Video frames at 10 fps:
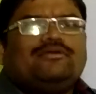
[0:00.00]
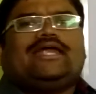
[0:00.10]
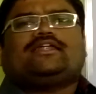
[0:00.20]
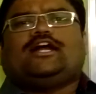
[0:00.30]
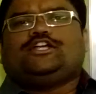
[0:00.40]

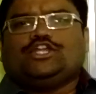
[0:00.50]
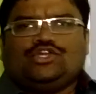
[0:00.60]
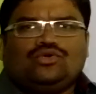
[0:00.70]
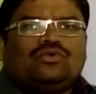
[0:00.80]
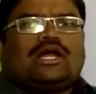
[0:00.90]
get
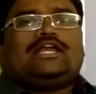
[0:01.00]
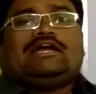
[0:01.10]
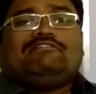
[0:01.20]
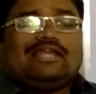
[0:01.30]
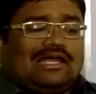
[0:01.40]

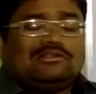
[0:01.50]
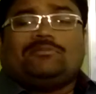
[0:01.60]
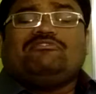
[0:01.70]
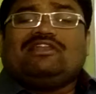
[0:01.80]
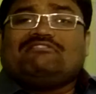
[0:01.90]

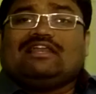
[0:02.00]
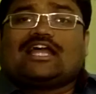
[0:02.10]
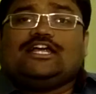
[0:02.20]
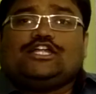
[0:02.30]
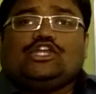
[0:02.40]
will
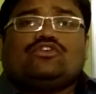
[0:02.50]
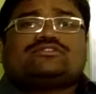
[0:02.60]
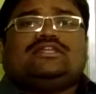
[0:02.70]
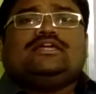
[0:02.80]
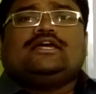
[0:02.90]

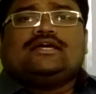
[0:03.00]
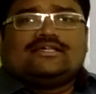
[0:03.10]
continuously